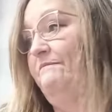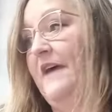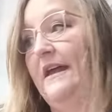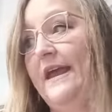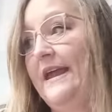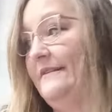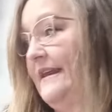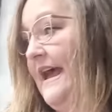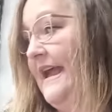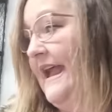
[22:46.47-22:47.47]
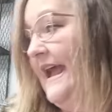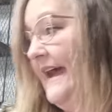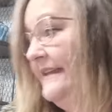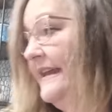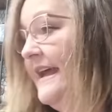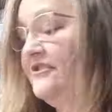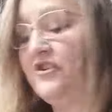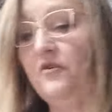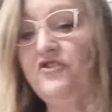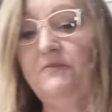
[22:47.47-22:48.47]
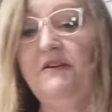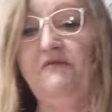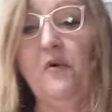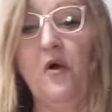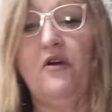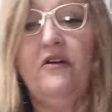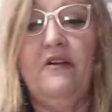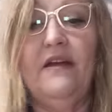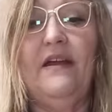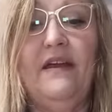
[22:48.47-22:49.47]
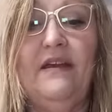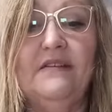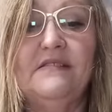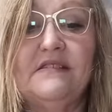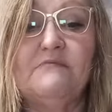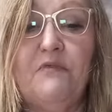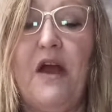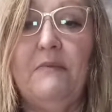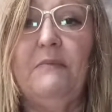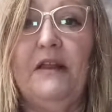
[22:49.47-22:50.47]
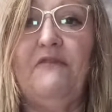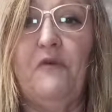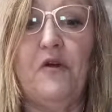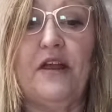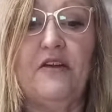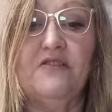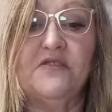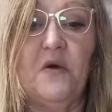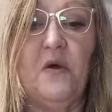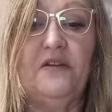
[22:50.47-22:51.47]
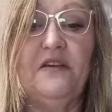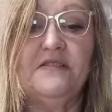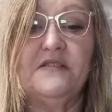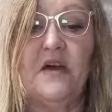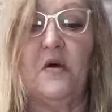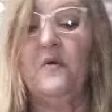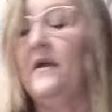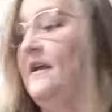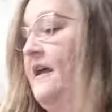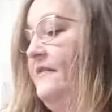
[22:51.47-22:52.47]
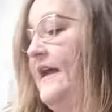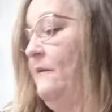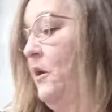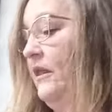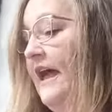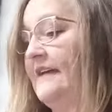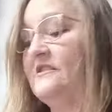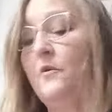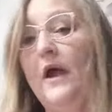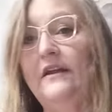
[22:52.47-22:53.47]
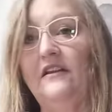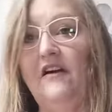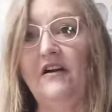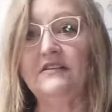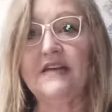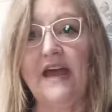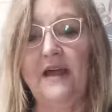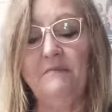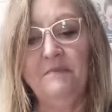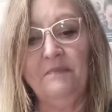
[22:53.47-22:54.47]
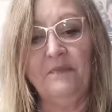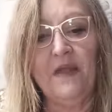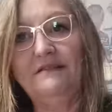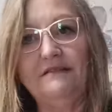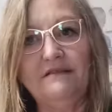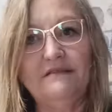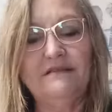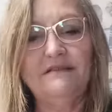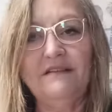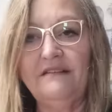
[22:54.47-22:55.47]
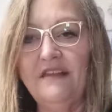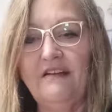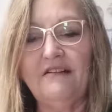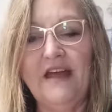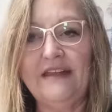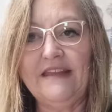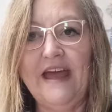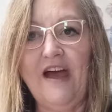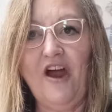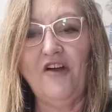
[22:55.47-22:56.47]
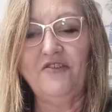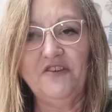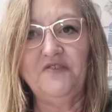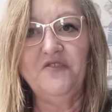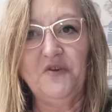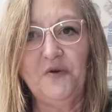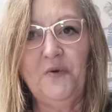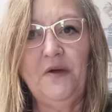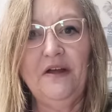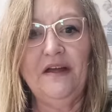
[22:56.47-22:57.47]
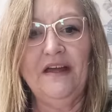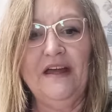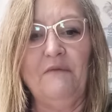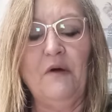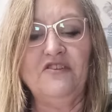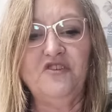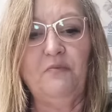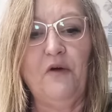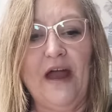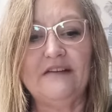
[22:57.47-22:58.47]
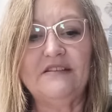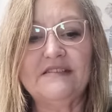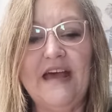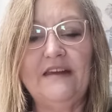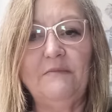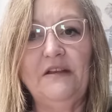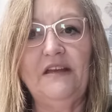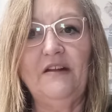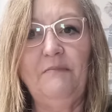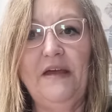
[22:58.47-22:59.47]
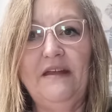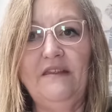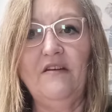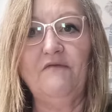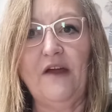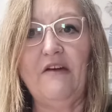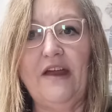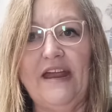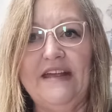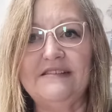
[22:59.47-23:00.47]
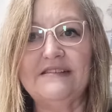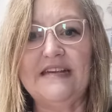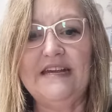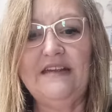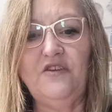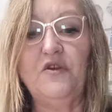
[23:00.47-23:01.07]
That egg that I had that I showed you before is probably 40 years old. So they will last quite a long time. They're not that hard to do. Once you practice on them a little bit, they're very easy. You